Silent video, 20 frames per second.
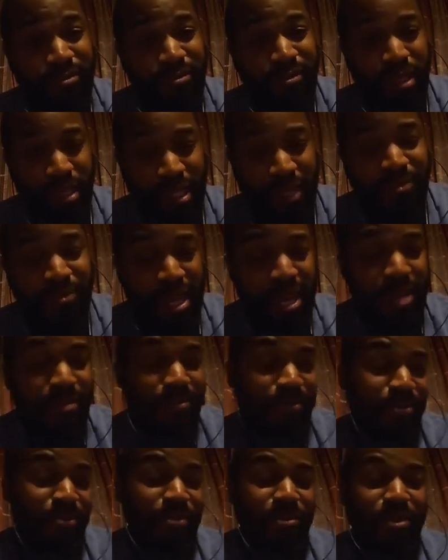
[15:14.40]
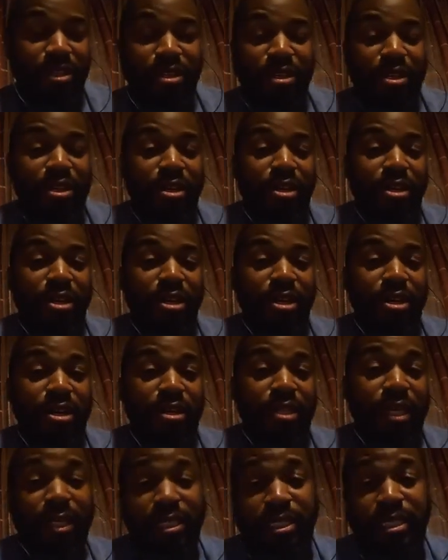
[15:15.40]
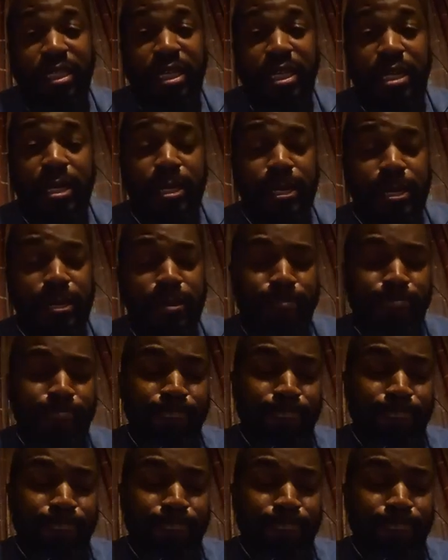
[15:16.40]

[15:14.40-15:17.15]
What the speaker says: Believe that. Like I said, I'll